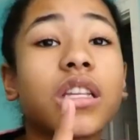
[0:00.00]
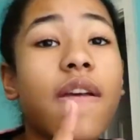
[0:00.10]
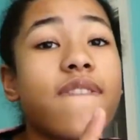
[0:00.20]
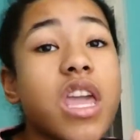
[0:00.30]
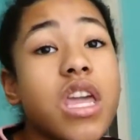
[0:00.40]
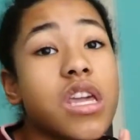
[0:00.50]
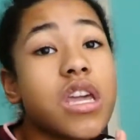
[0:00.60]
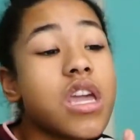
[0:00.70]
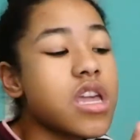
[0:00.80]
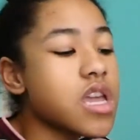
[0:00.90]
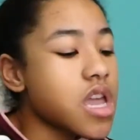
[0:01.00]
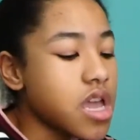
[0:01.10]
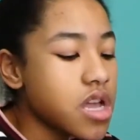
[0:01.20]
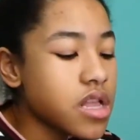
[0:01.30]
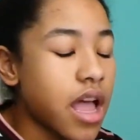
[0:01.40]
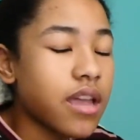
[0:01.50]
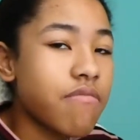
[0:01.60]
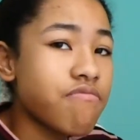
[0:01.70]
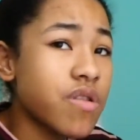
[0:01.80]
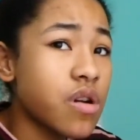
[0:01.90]
I feel like
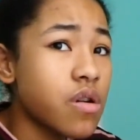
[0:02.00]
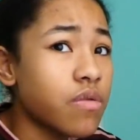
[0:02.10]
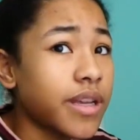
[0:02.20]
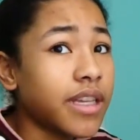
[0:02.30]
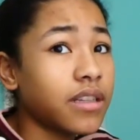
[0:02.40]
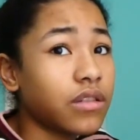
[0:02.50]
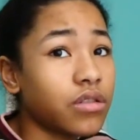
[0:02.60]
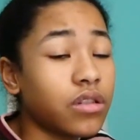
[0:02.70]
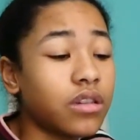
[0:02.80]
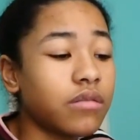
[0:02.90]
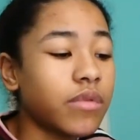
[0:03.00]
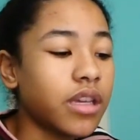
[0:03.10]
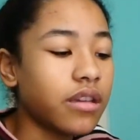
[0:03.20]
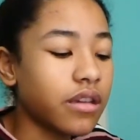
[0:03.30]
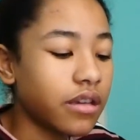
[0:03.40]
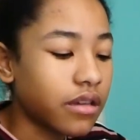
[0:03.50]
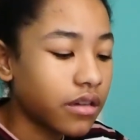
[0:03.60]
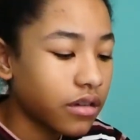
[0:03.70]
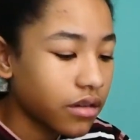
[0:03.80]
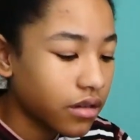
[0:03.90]
I'm always
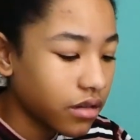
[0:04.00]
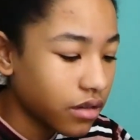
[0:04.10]
dreaming.